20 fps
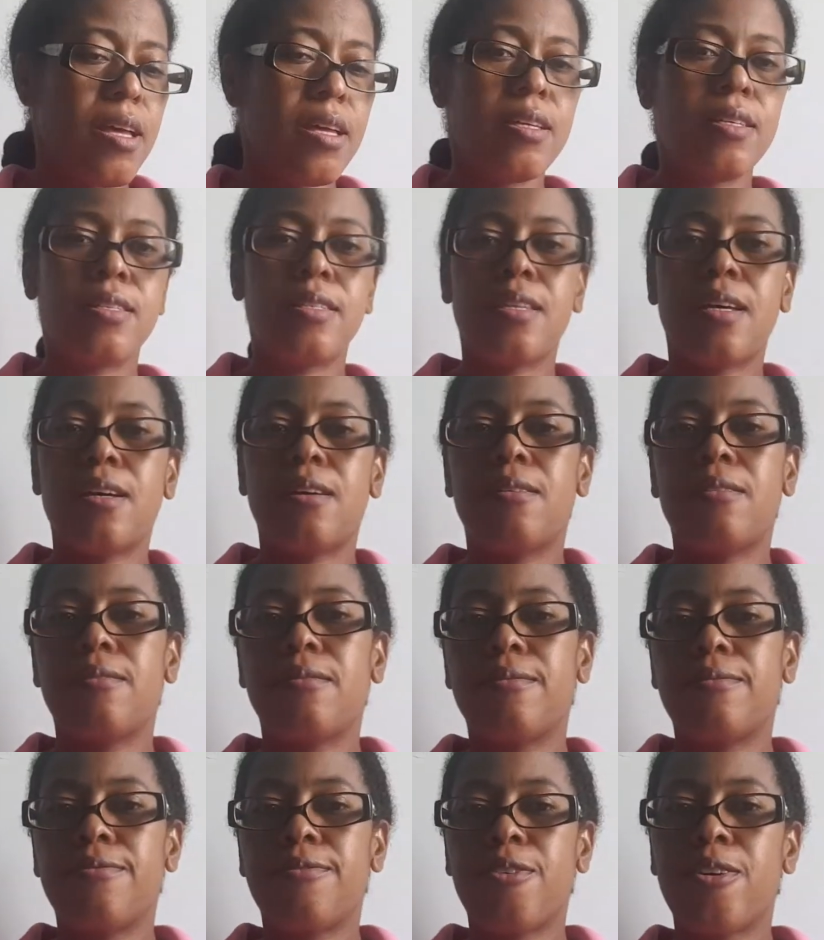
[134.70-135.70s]

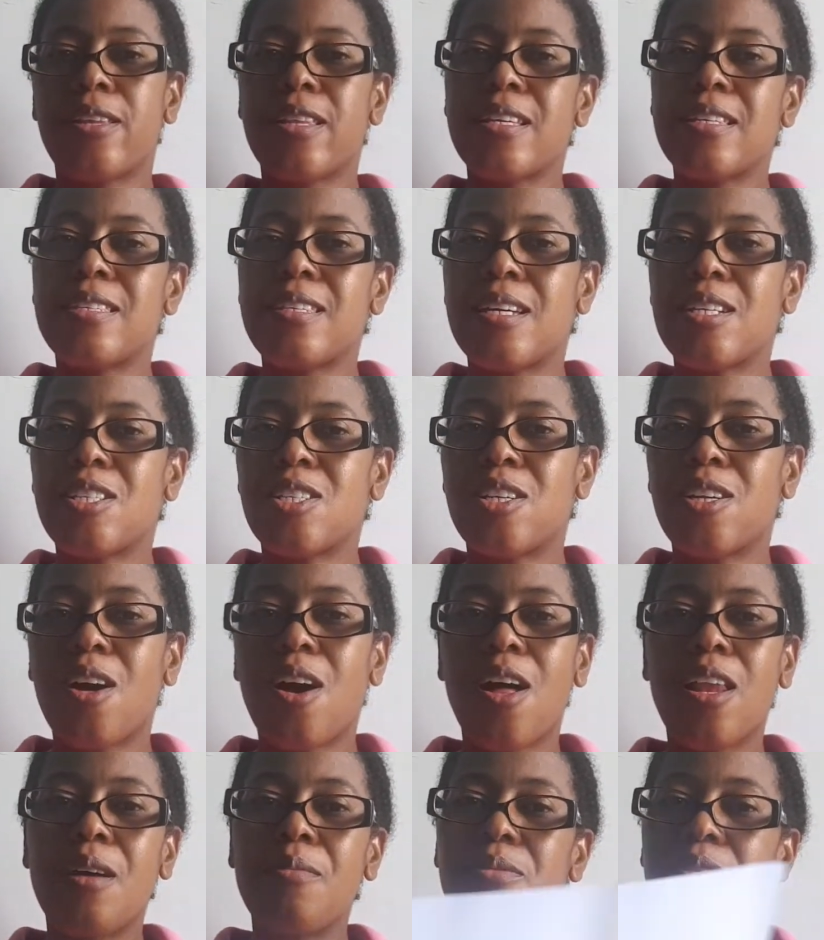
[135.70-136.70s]
So for this session,
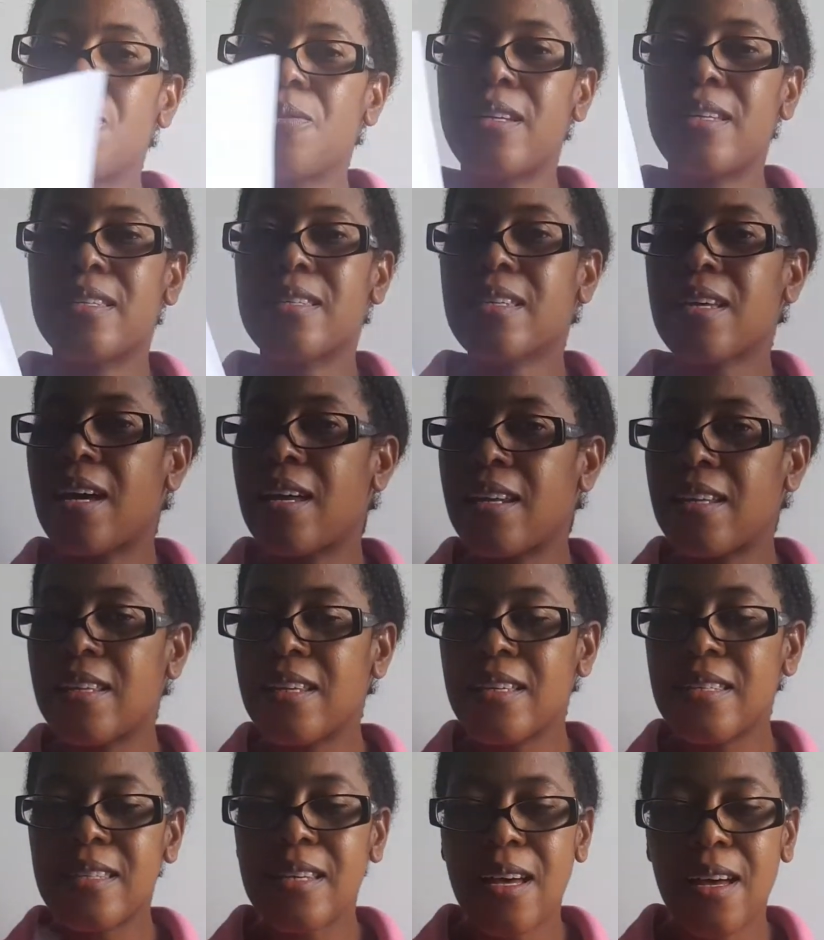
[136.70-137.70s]
all I'm doing is cutting
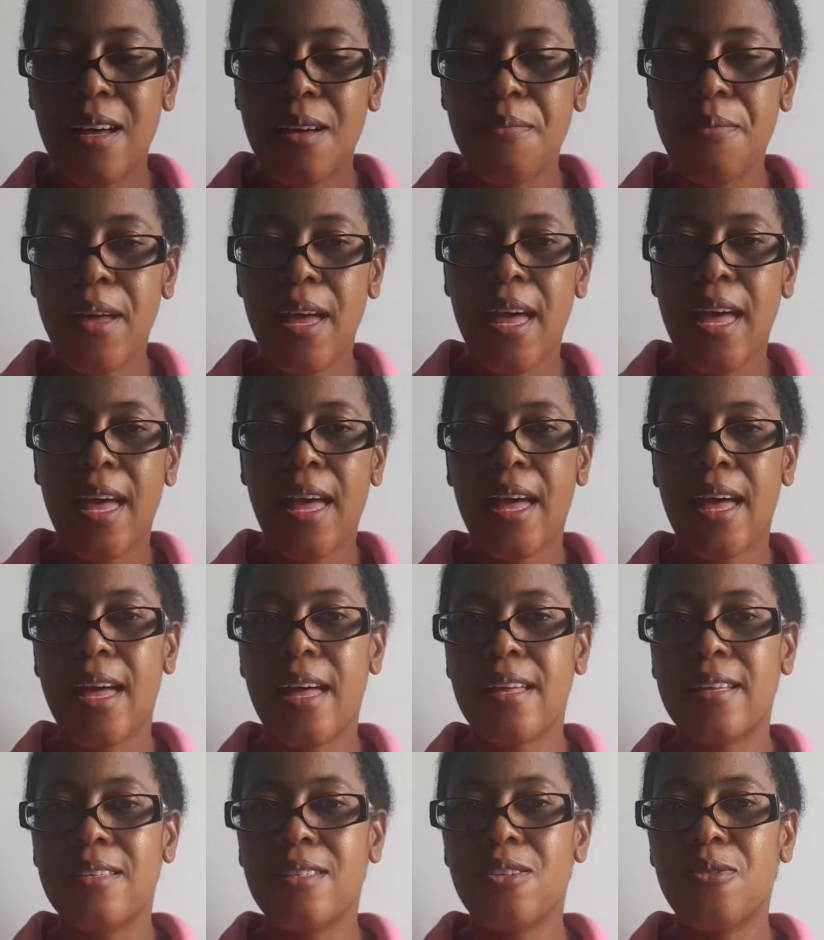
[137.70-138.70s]
this up,
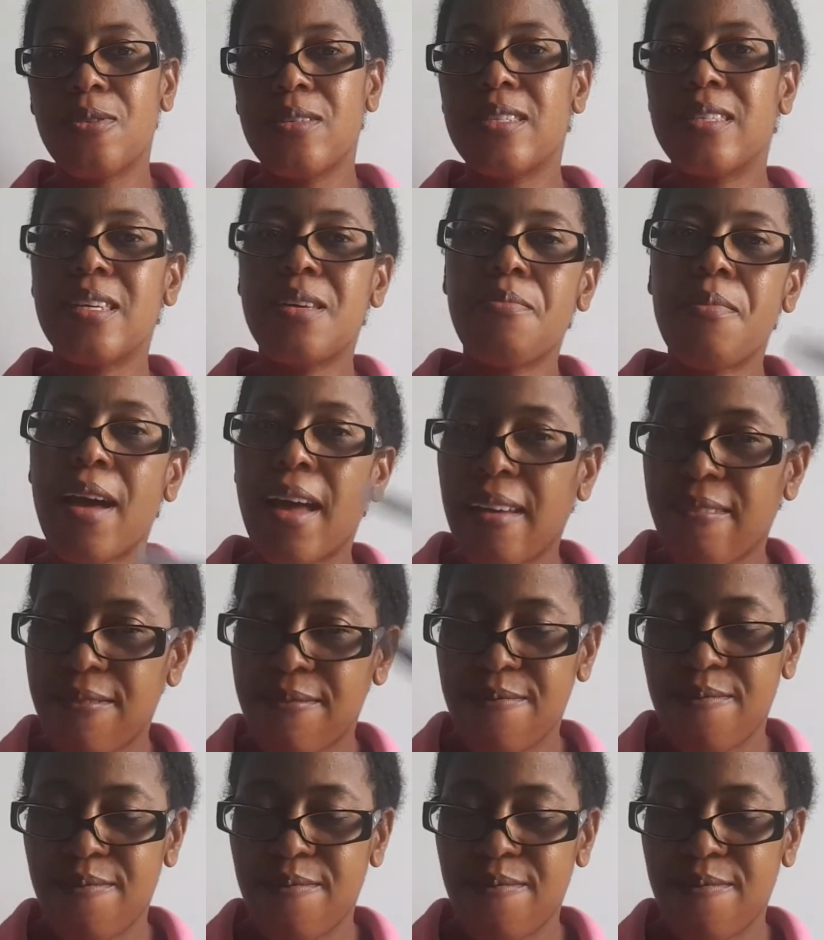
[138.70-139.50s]
and you'll see my